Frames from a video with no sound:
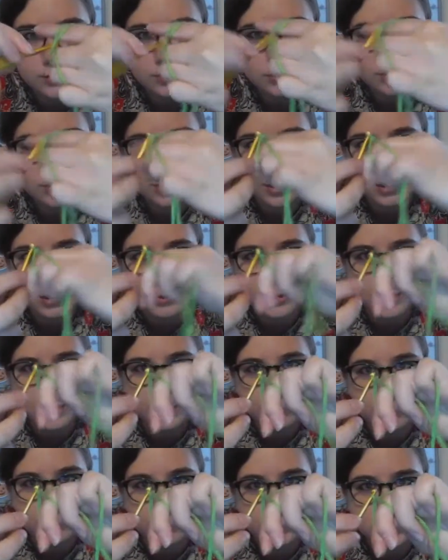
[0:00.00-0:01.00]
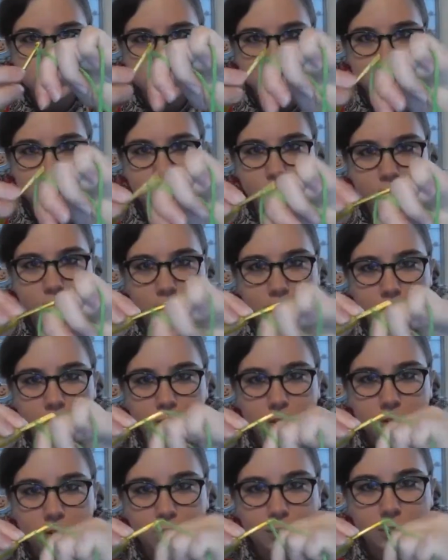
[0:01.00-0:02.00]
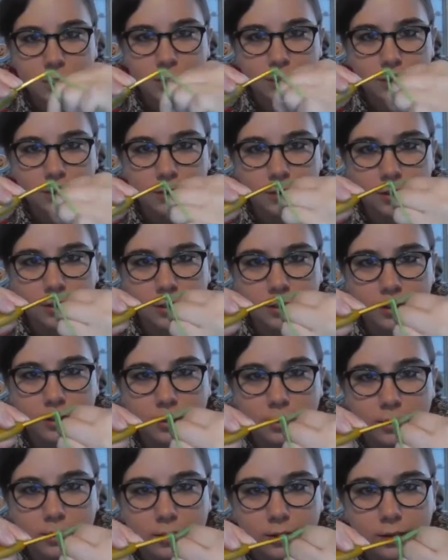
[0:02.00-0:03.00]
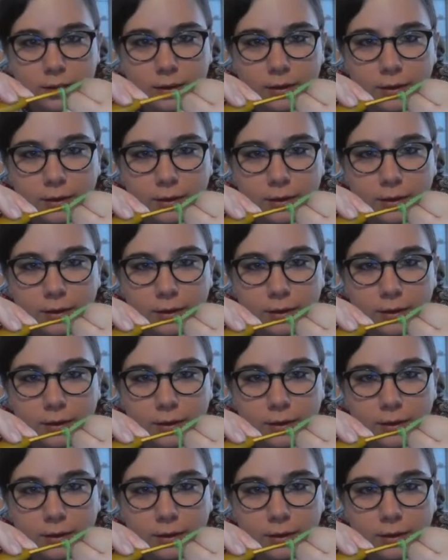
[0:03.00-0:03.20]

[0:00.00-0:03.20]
grabbing and twisting. And then